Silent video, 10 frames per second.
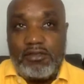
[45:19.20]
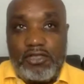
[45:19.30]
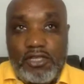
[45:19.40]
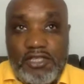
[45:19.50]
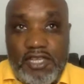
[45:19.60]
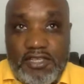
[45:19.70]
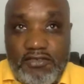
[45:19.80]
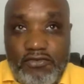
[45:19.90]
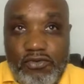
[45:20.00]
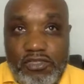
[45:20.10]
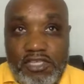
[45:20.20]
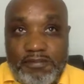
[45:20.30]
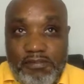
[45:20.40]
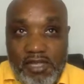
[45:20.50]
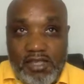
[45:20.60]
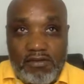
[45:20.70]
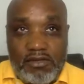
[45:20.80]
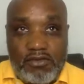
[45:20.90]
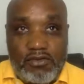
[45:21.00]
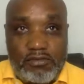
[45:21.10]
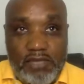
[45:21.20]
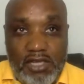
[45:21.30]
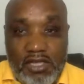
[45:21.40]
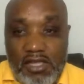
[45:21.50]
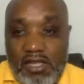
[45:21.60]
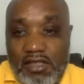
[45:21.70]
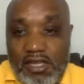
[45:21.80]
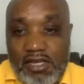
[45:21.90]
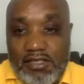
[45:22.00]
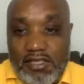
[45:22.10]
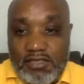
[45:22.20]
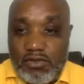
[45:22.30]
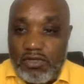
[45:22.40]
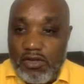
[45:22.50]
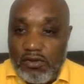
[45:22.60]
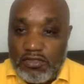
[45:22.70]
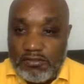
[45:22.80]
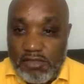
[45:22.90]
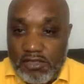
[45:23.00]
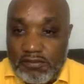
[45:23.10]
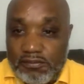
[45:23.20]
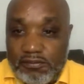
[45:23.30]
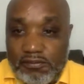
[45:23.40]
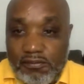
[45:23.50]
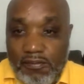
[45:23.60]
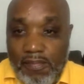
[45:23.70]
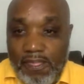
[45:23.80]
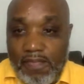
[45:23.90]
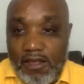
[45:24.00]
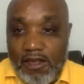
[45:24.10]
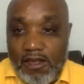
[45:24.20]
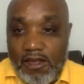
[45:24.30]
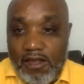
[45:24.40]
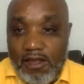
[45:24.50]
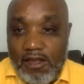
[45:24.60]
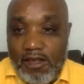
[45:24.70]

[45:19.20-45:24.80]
with it tastes the food tastes better with goat milk than it tastes with cow's milk. You know what I mean?